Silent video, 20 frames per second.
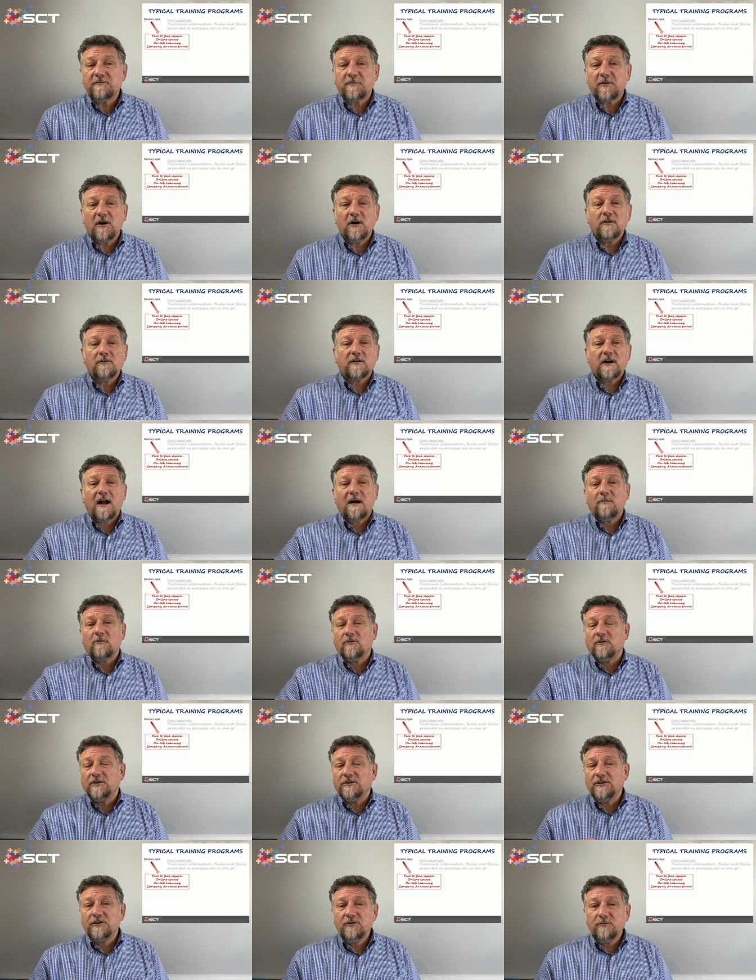program or
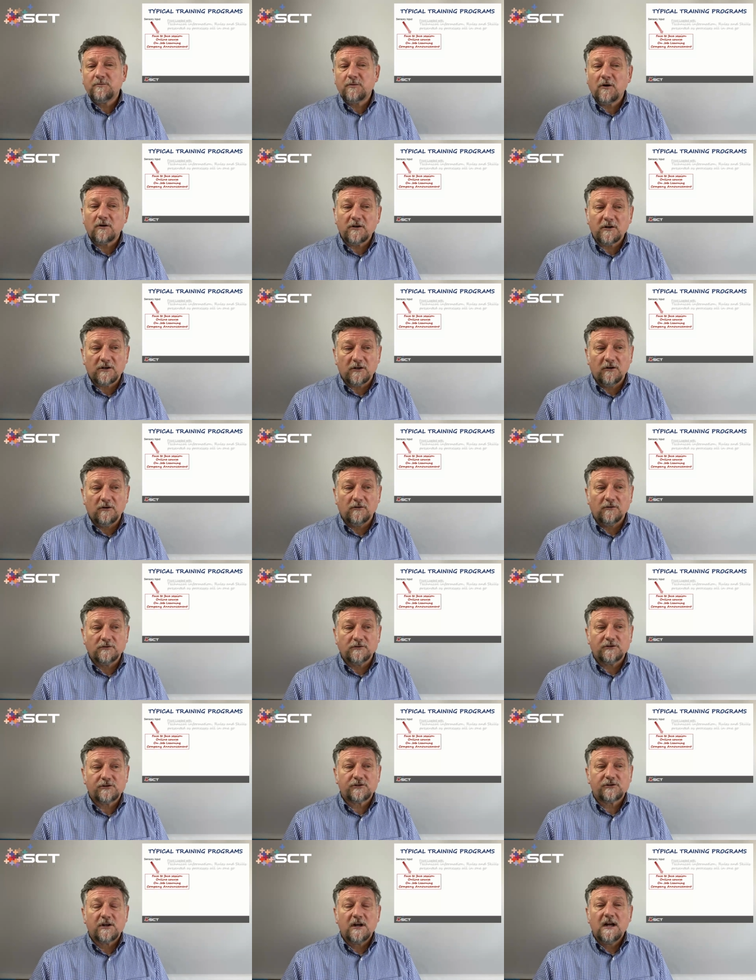a new product
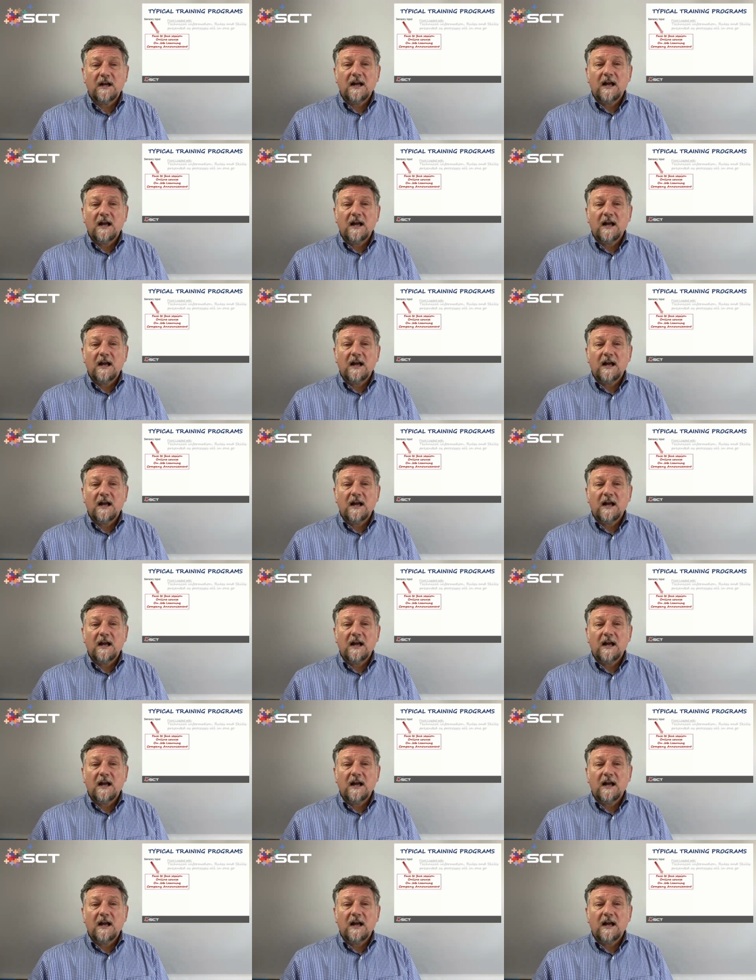launch